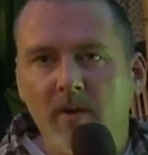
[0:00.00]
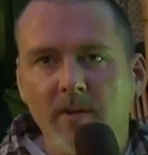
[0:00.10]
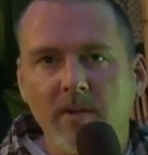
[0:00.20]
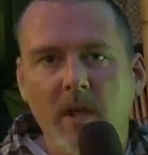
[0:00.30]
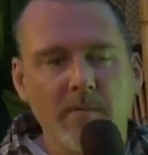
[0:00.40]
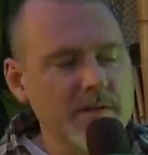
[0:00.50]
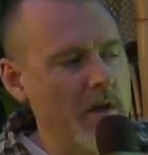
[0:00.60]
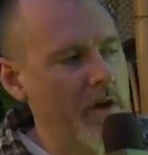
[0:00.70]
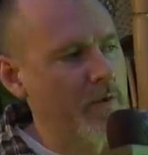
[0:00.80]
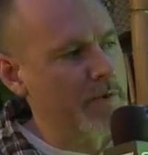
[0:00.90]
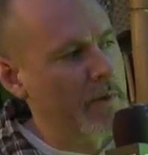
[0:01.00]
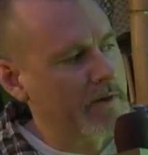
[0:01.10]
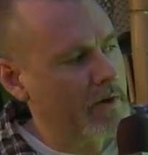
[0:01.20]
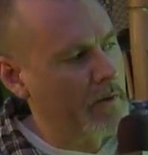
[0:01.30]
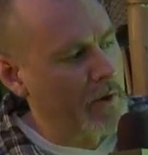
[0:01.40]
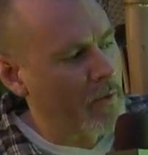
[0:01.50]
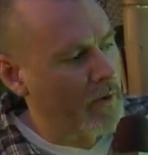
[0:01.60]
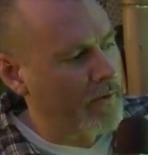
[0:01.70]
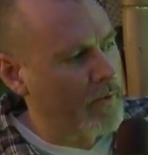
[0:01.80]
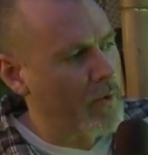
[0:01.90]
our lead game designer, who's basically going to be
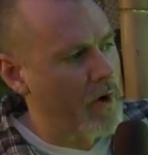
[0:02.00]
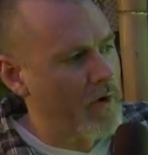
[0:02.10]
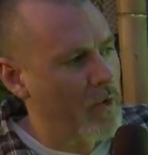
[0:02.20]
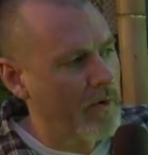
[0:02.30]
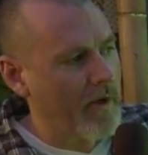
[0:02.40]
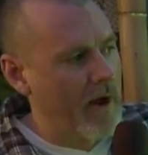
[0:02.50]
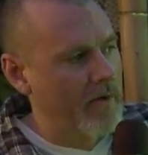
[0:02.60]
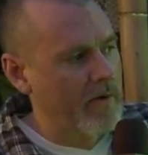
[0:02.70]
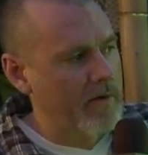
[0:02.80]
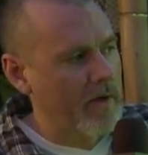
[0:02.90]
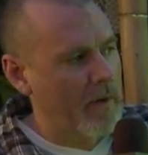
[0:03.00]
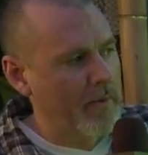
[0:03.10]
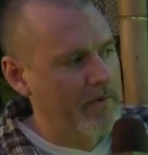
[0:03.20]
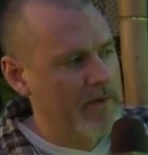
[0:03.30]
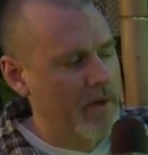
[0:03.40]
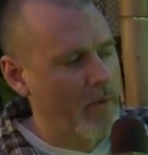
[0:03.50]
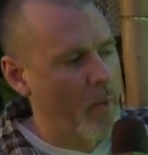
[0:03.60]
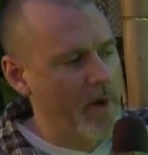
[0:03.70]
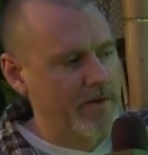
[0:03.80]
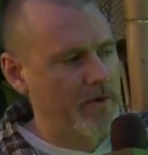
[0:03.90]
going through our North Island, and I believe he's on the
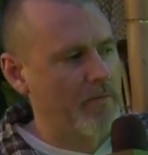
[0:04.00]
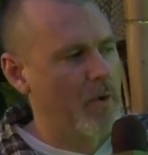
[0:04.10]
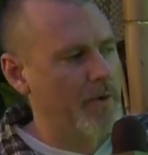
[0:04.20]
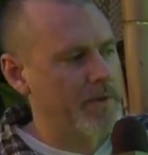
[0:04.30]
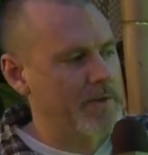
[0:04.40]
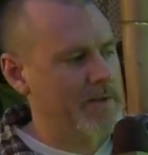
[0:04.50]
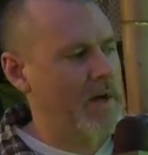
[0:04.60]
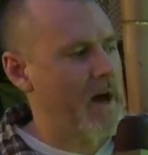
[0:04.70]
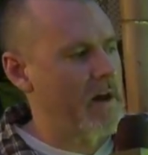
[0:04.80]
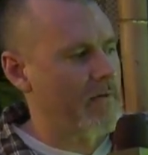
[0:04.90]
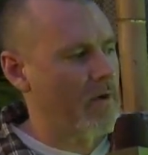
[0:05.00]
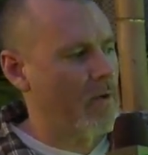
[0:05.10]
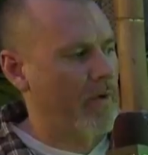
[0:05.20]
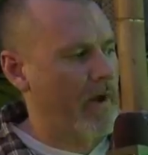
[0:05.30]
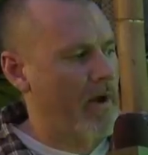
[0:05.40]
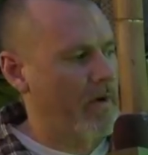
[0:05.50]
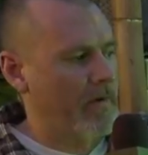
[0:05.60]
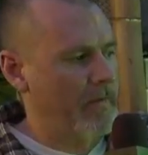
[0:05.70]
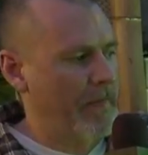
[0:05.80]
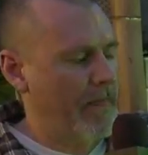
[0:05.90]
westernmost side of our North
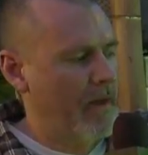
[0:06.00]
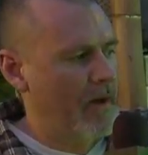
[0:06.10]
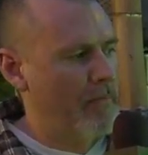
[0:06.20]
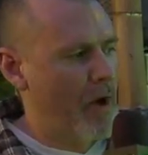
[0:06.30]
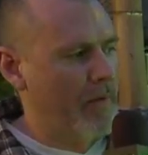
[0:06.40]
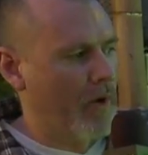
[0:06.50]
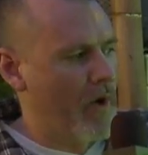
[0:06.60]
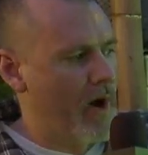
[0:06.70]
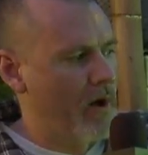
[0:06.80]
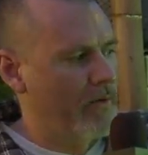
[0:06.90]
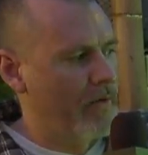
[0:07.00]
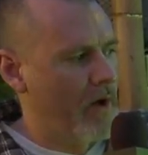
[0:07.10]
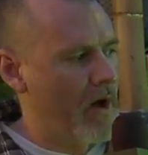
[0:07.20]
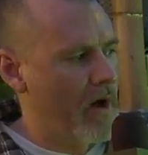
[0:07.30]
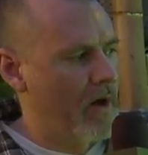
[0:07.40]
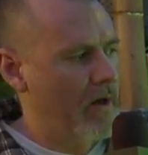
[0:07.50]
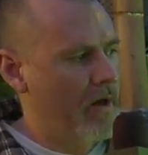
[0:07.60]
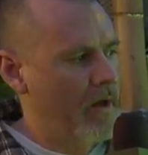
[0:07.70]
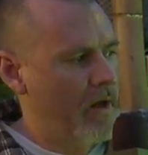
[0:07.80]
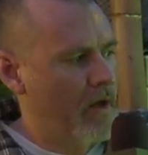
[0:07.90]
Island, bombing around,
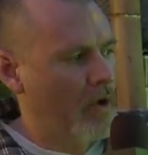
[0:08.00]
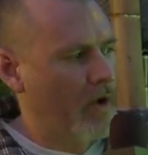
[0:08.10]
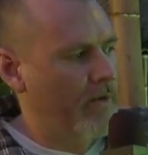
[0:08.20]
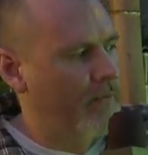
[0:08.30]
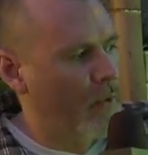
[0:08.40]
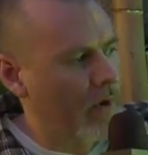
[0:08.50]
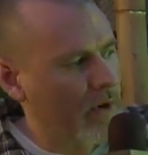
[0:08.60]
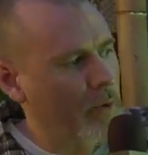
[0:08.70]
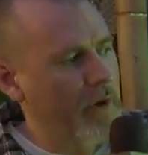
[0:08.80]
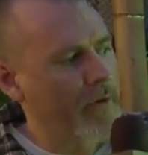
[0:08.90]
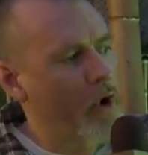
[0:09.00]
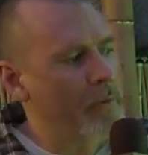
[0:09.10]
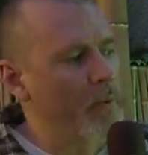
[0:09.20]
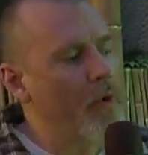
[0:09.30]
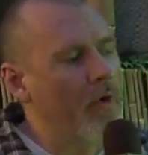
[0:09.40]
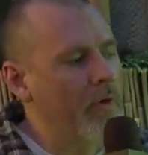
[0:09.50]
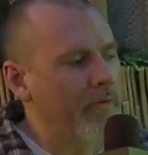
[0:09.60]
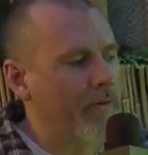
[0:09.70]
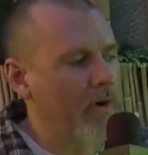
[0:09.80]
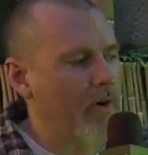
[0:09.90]
looking for a little bit of the open world
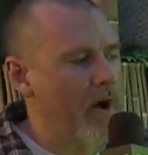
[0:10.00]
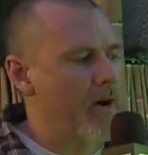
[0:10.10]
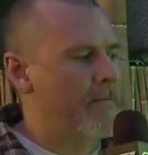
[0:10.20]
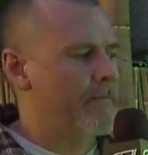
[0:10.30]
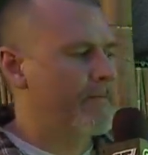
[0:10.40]
in Far Cry.